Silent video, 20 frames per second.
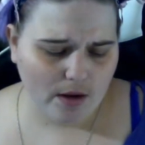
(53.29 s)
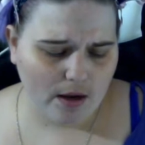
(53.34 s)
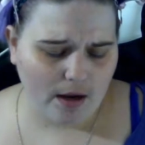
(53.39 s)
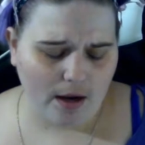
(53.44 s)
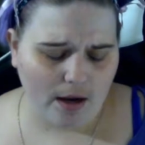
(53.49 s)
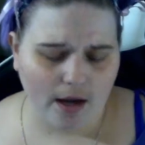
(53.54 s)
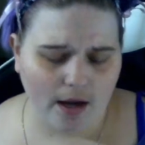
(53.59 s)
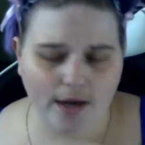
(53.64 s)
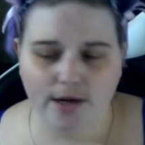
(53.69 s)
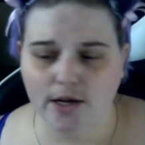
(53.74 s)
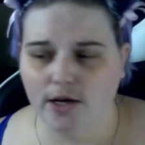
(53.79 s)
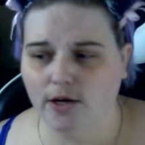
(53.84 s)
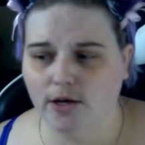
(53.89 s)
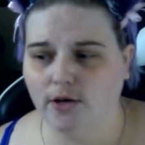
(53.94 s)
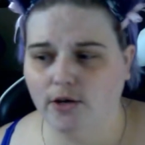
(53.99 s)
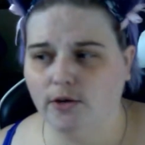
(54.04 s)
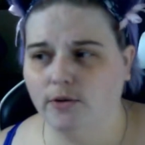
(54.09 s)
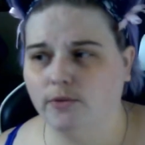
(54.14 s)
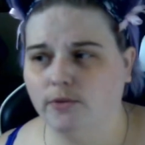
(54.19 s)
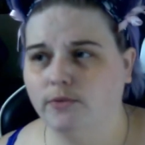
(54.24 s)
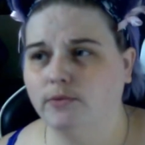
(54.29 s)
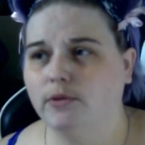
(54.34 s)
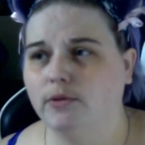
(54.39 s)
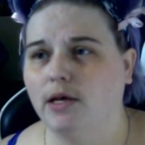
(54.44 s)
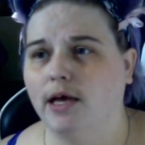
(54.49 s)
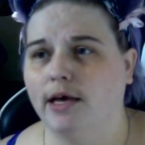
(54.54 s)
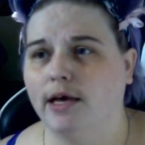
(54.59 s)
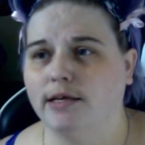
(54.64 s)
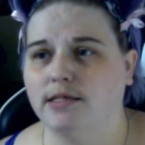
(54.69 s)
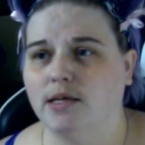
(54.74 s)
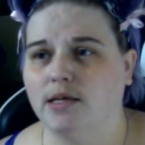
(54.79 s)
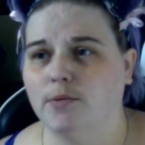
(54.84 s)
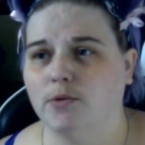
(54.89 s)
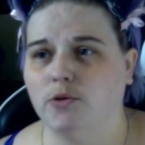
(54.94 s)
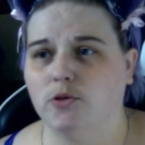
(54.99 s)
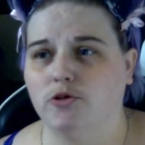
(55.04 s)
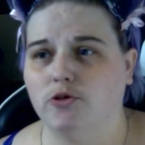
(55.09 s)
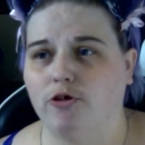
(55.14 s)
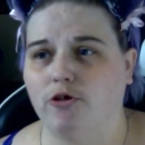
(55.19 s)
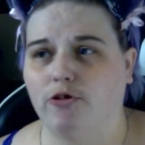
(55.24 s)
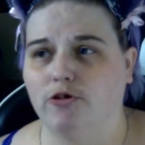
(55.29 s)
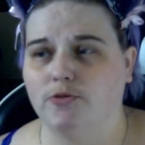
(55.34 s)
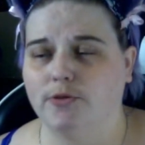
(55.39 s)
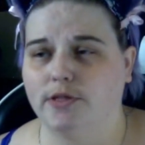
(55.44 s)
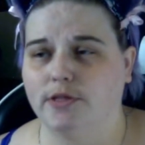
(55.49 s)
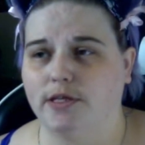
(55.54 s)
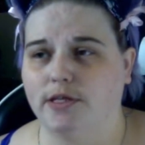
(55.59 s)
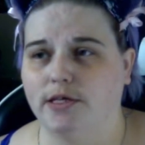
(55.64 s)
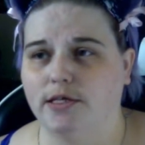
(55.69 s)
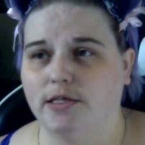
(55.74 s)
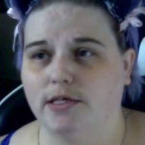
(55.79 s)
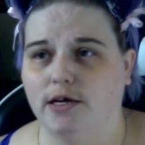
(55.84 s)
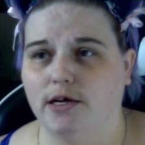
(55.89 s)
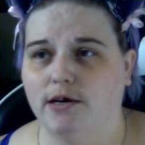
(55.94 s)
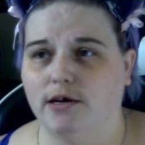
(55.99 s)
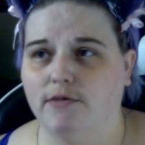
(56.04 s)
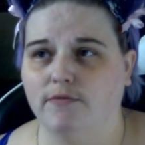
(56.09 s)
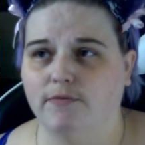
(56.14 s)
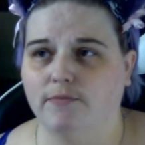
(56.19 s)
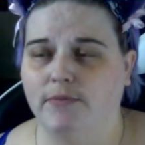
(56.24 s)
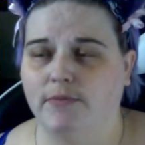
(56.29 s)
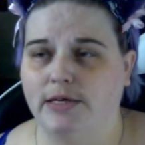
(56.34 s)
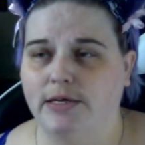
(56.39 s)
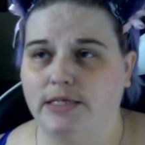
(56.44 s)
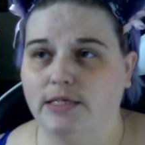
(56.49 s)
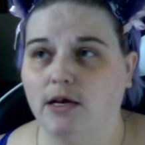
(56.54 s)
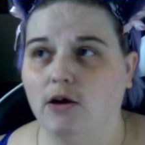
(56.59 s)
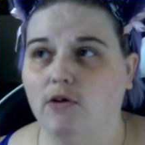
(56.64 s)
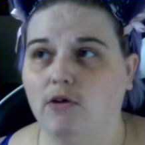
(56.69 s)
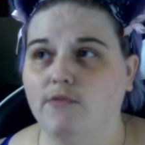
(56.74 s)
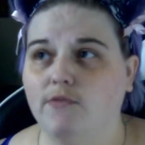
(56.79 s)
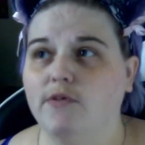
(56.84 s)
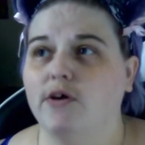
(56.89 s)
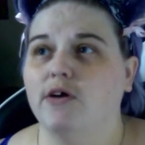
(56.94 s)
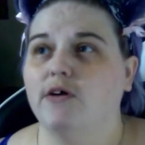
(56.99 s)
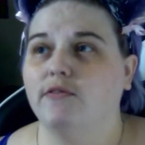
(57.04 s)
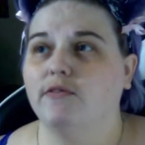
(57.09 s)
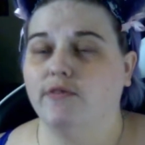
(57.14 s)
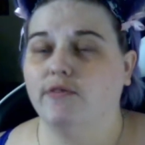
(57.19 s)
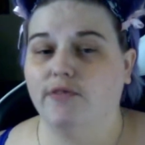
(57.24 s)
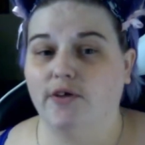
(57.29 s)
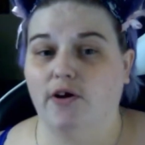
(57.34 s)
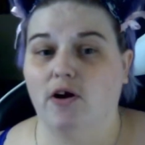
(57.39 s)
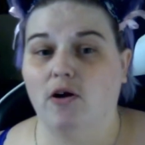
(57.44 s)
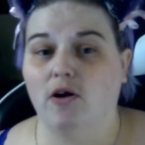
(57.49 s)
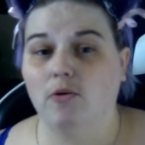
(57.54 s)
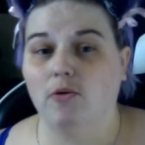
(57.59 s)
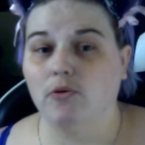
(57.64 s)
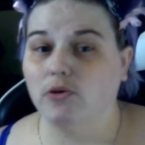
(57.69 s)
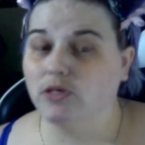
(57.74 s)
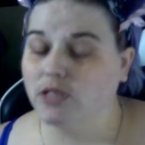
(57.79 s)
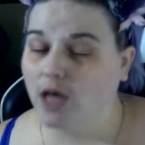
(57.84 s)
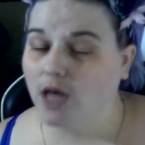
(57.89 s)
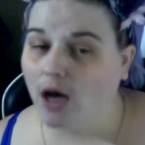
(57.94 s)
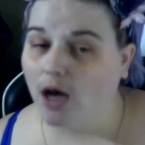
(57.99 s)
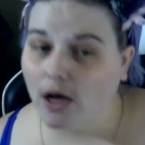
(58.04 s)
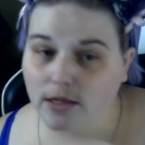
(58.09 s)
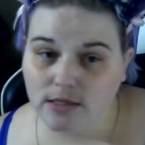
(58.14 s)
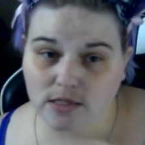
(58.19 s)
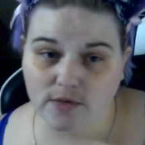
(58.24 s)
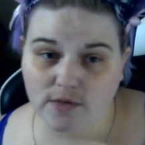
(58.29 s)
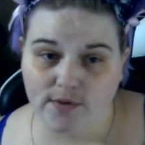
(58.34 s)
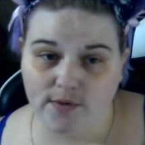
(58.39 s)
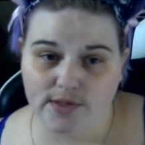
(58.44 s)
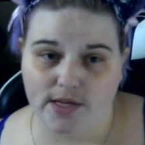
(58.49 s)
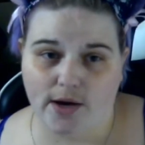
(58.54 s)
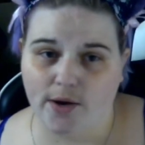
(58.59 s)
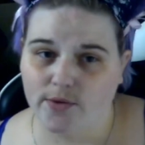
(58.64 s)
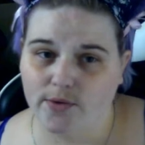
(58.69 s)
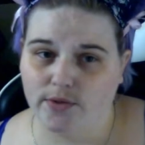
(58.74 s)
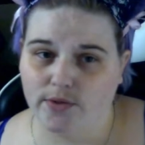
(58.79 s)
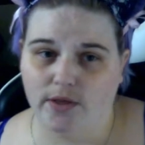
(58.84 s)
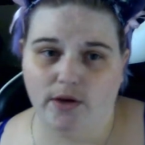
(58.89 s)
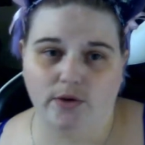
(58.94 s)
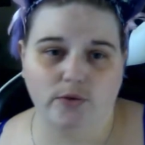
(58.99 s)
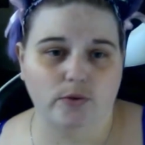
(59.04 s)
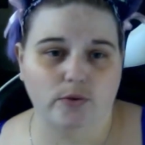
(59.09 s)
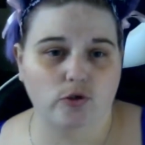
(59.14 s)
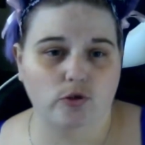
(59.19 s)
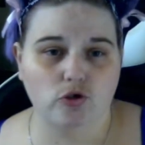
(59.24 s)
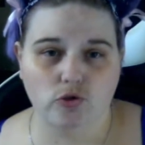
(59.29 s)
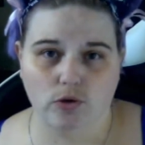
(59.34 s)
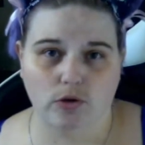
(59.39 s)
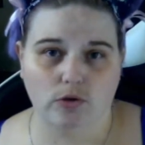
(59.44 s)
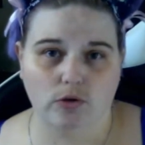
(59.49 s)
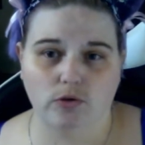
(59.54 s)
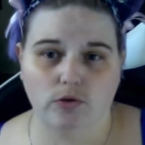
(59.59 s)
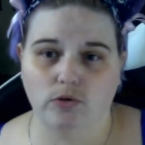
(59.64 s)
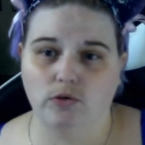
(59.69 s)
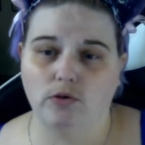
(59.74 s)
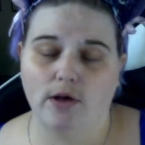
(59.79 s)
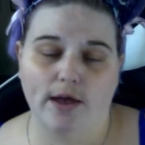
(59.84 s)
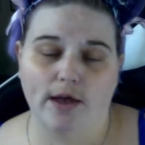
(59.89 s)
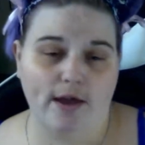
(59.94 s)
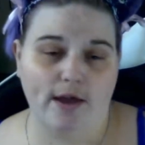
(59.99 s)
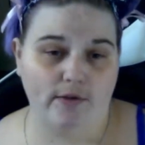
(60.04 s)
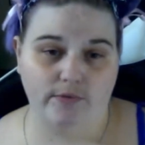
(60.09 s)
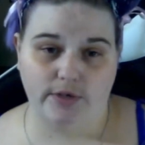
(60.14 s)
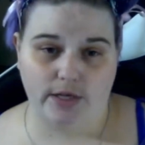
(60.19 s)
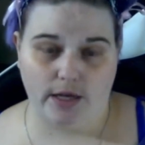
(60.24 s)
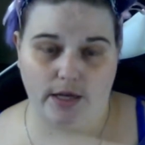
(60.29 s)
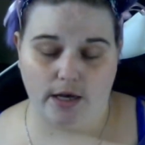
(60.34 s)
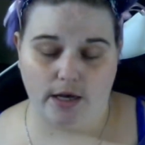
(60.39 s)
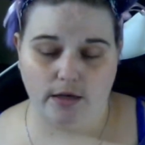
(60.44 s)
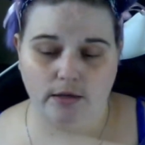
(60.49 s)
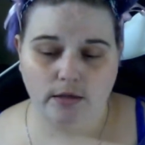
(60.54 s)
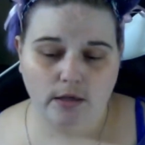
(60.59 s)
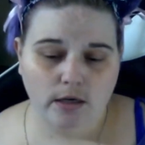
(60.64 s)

I know, as someone who struggles with this stuff myself, that there are tons of us out there who struggle every day.